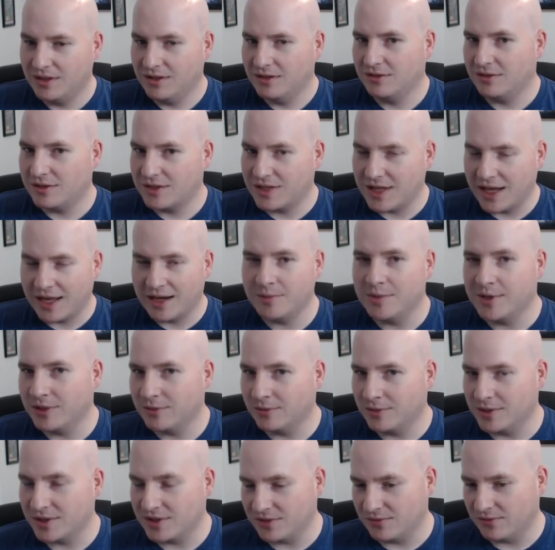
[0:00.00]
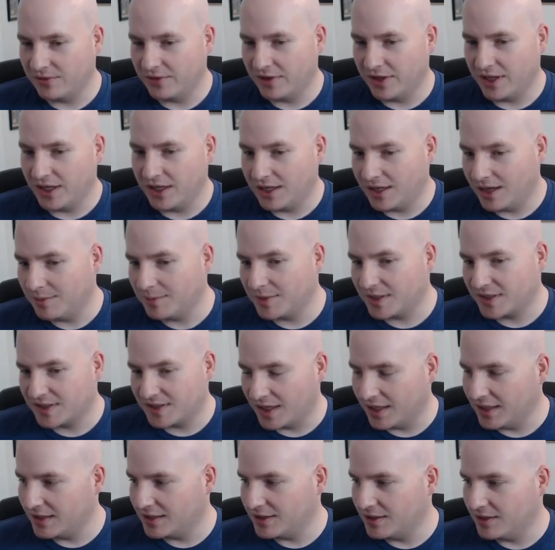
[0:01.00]
There's got to be a reason for that. I'm
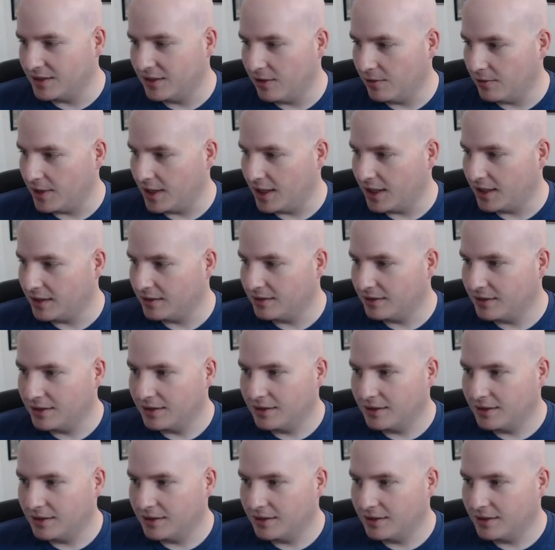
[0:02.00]
excited to know that.